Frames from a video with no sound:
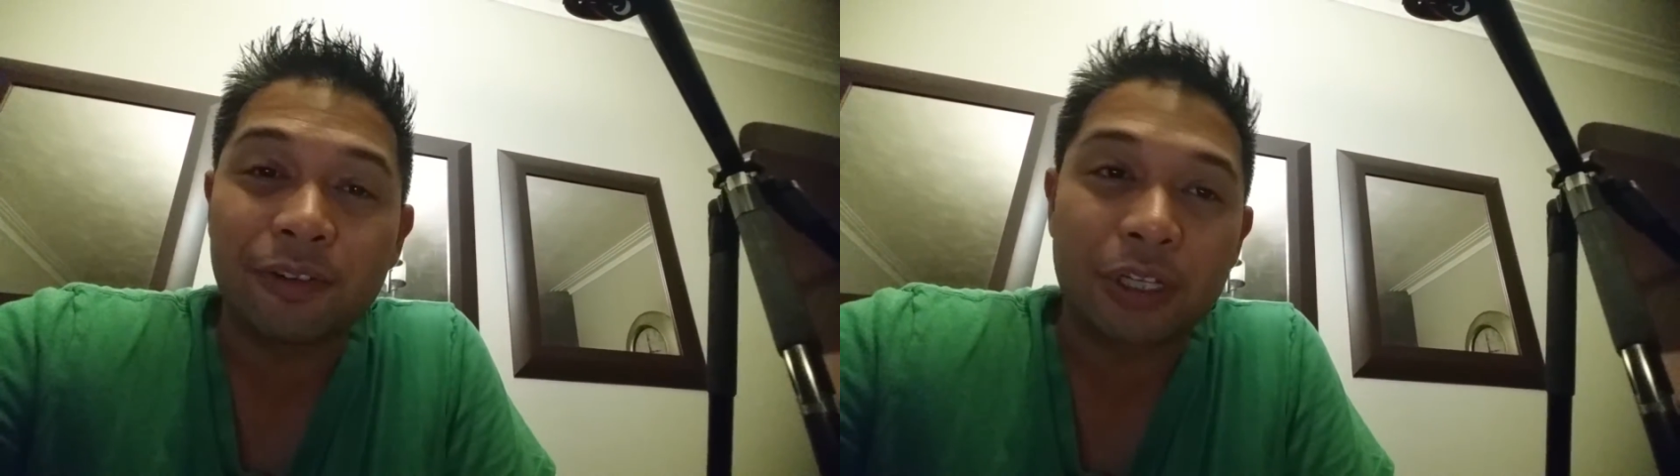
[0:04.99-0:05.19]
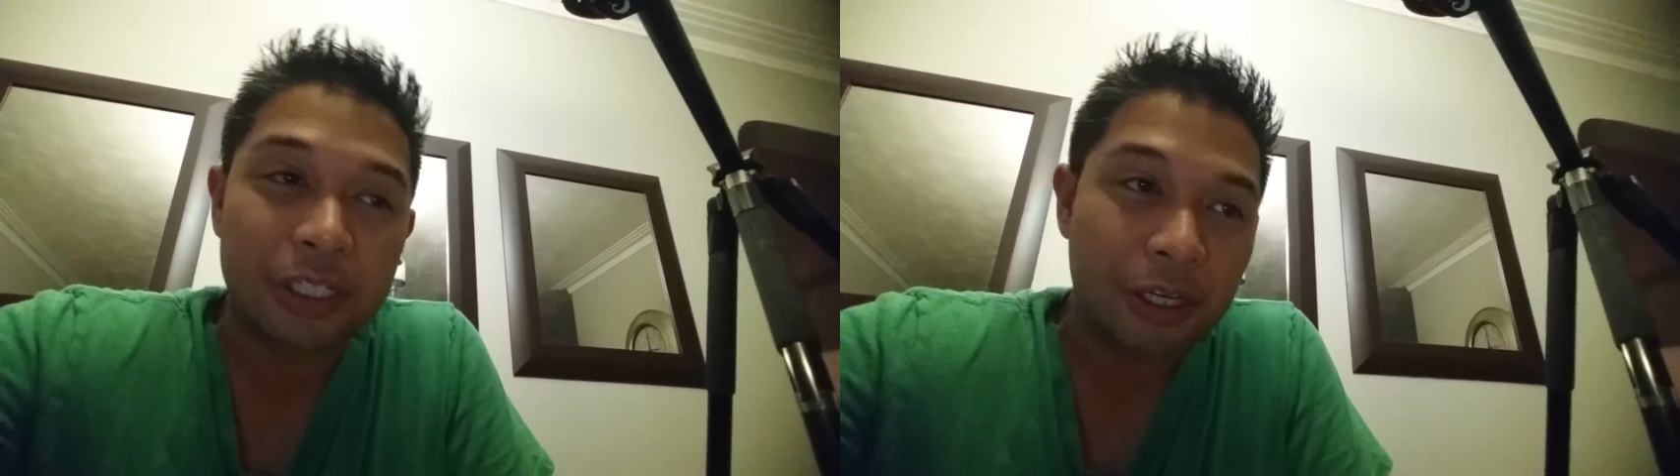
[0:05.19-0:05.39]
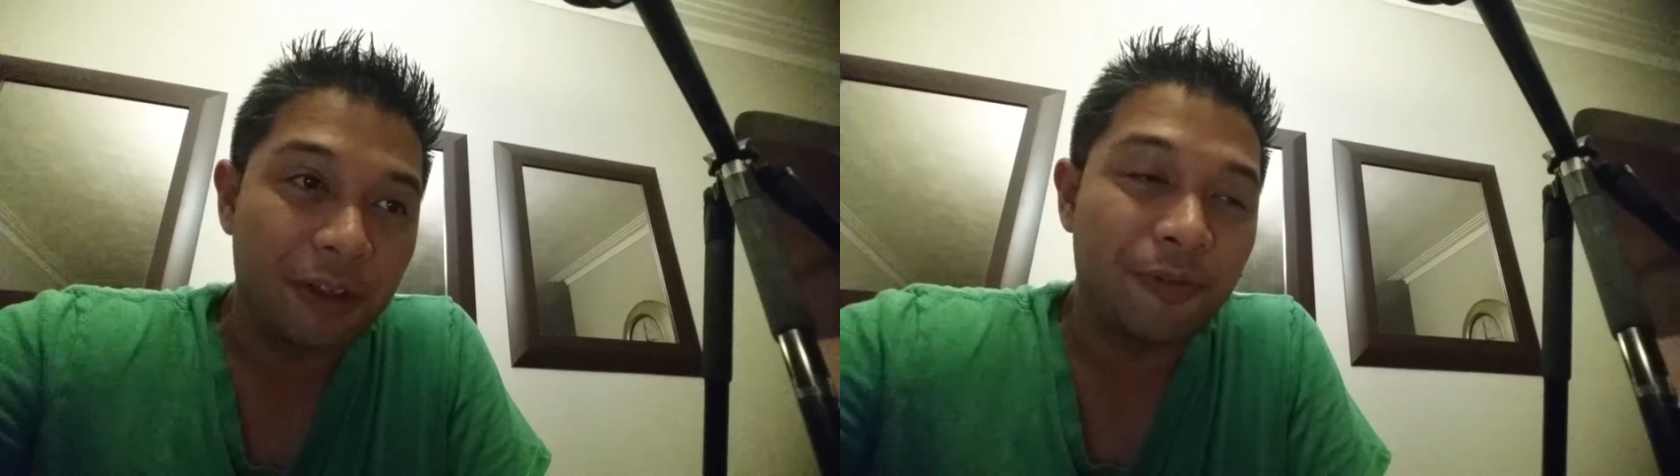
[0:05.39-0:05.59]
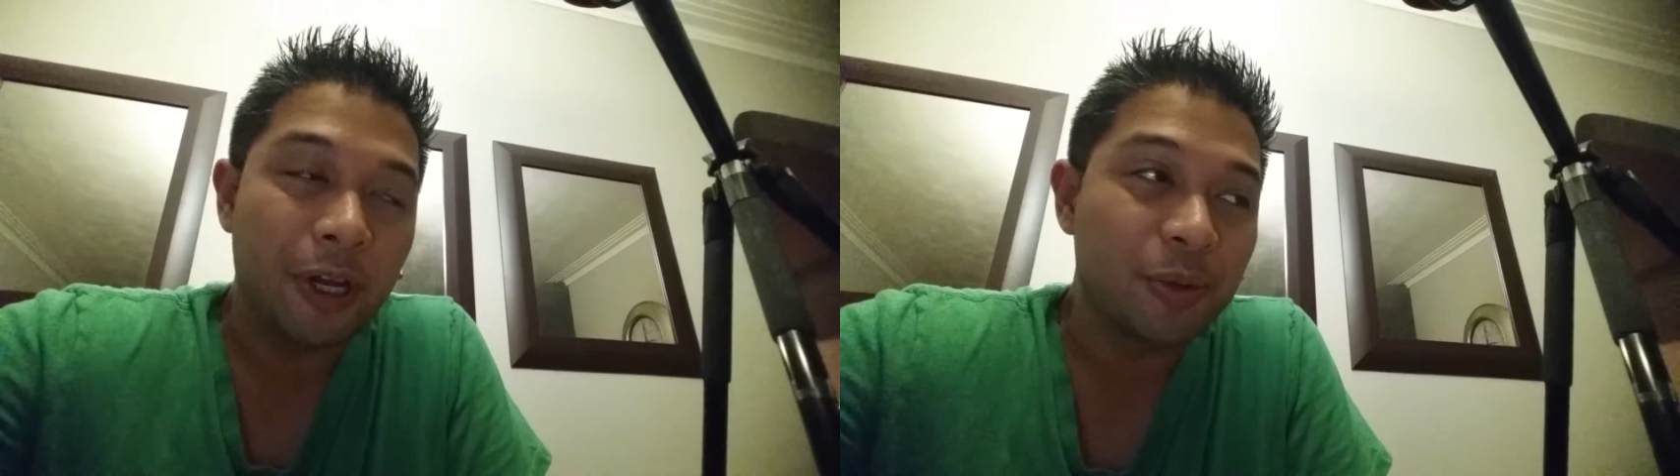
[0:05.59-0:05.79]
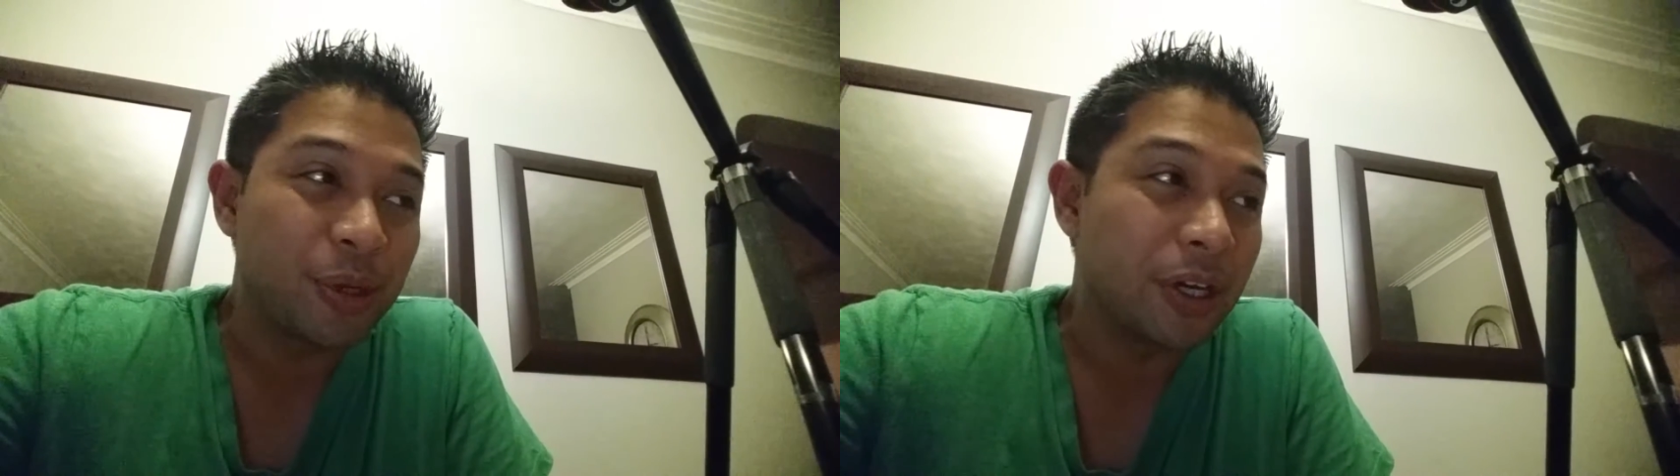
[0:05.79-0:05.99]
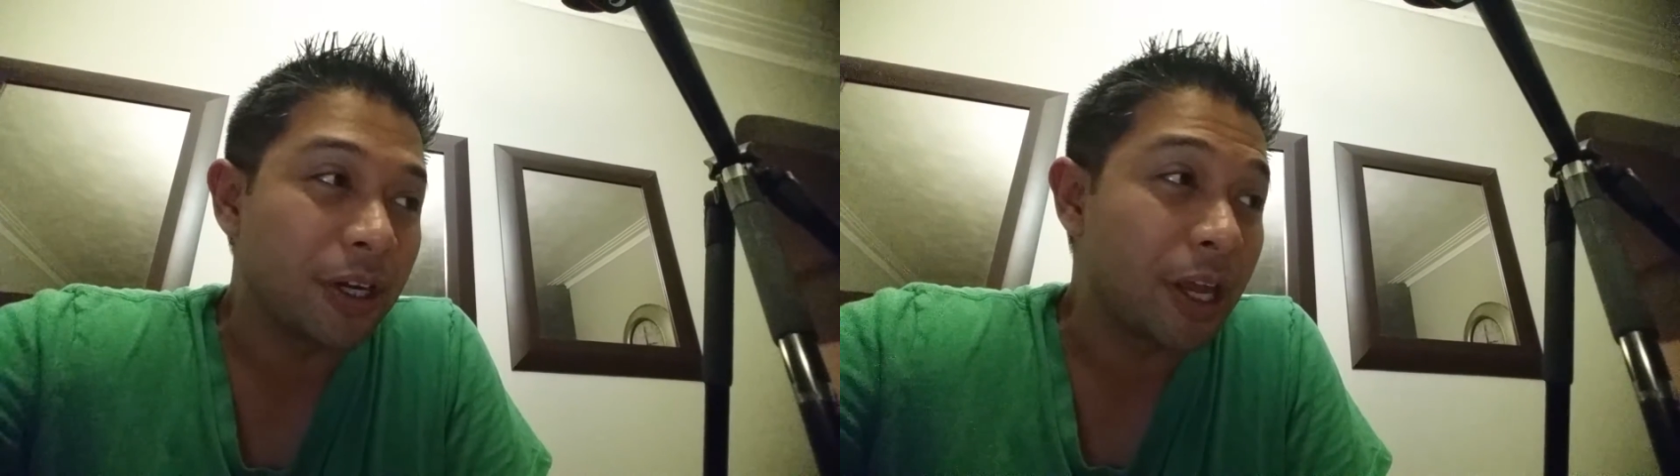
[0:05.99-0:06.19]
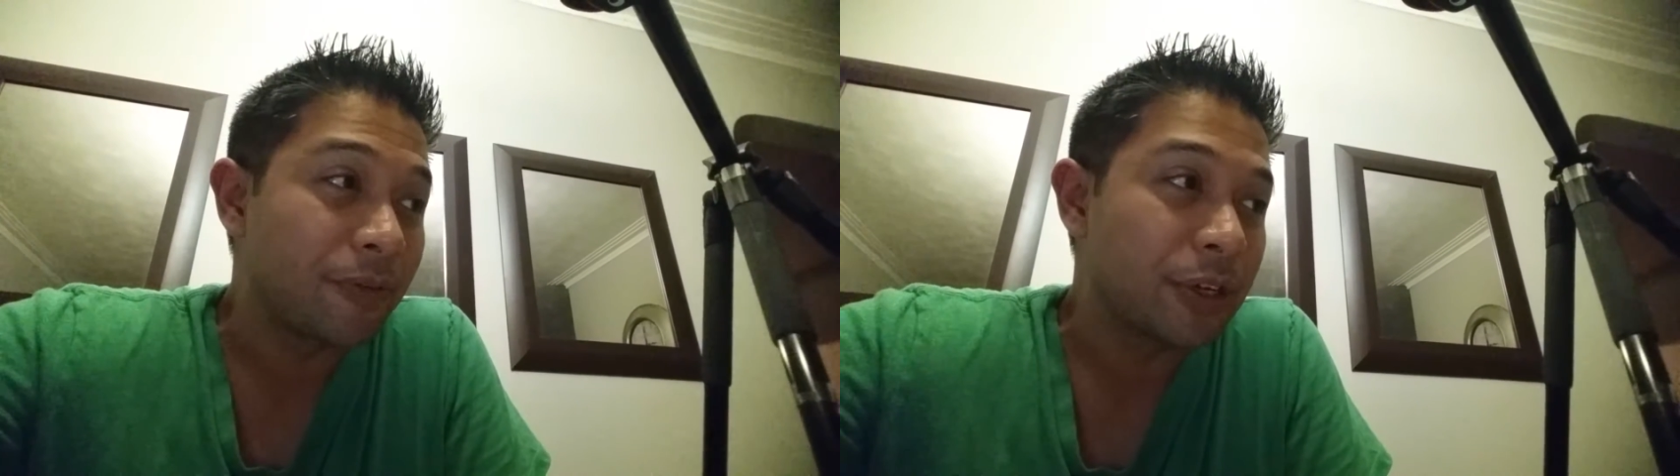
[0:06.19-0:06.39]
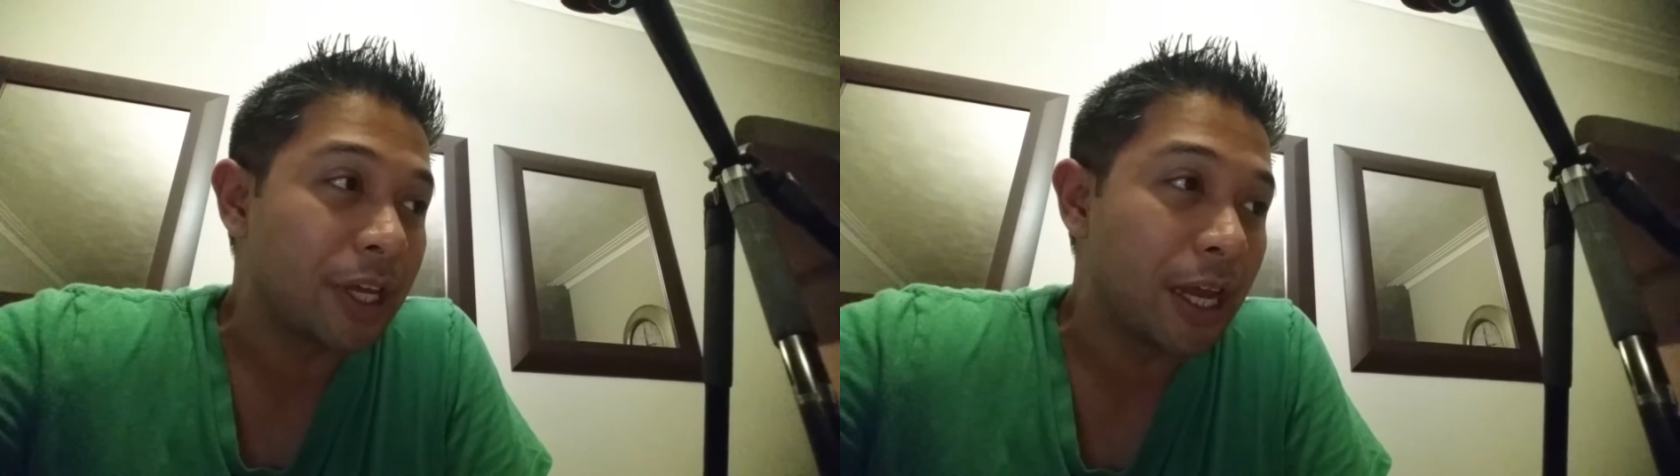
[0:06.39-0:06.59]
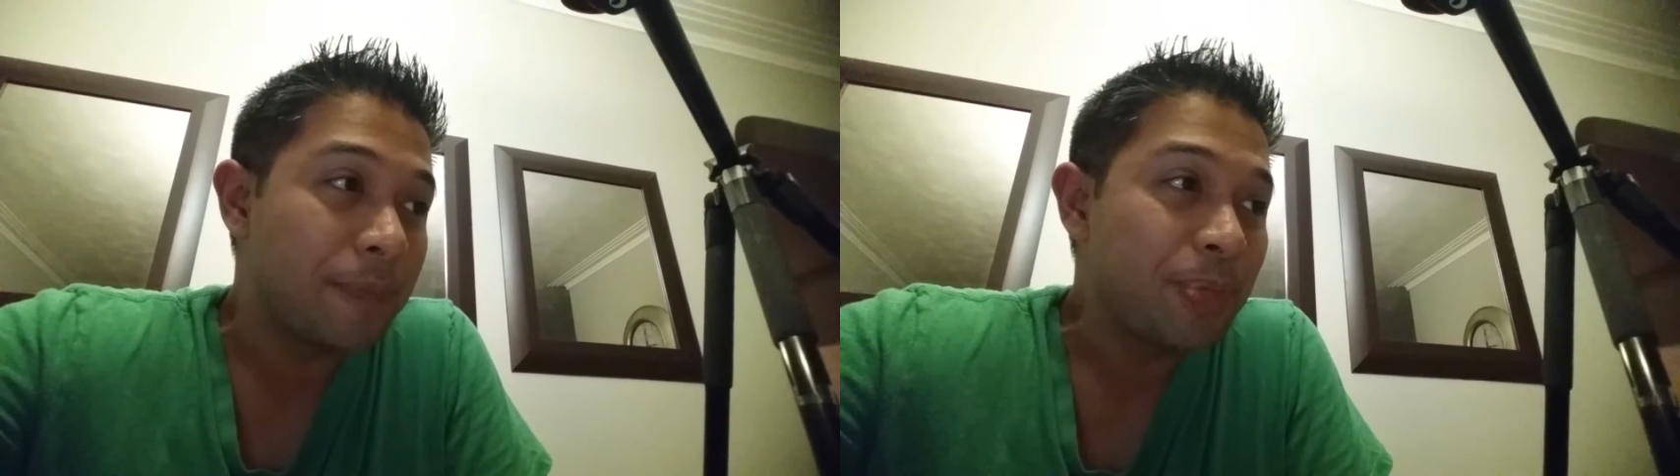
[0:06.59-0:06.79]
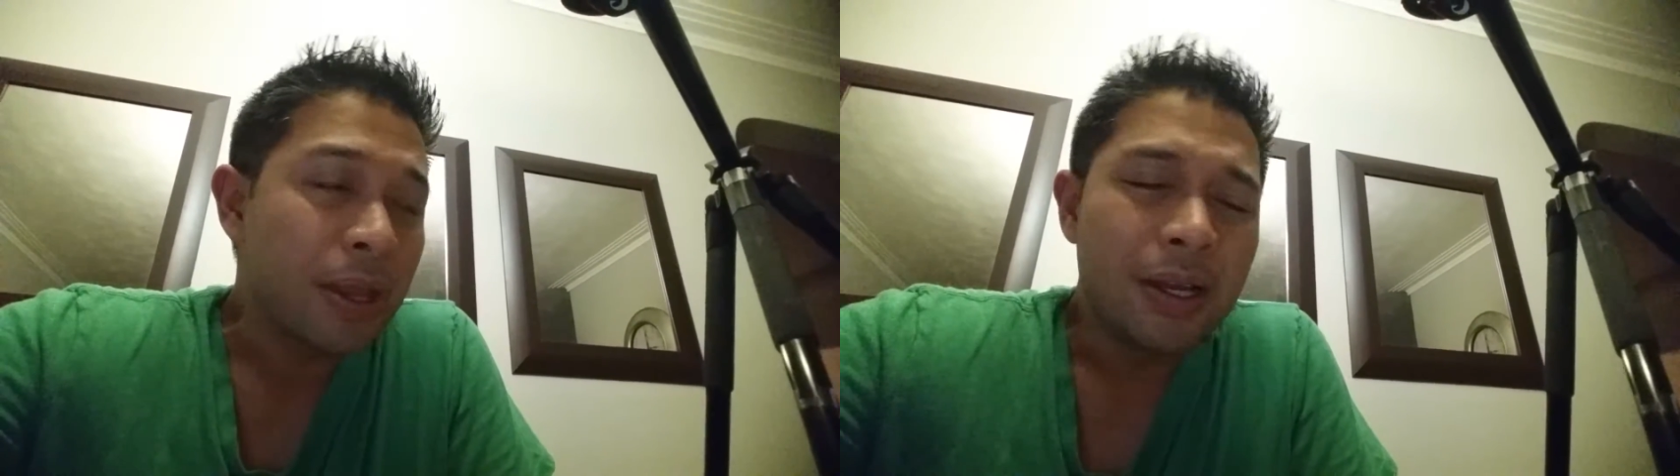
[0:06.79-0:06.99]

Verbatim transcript: for continually following me on every day.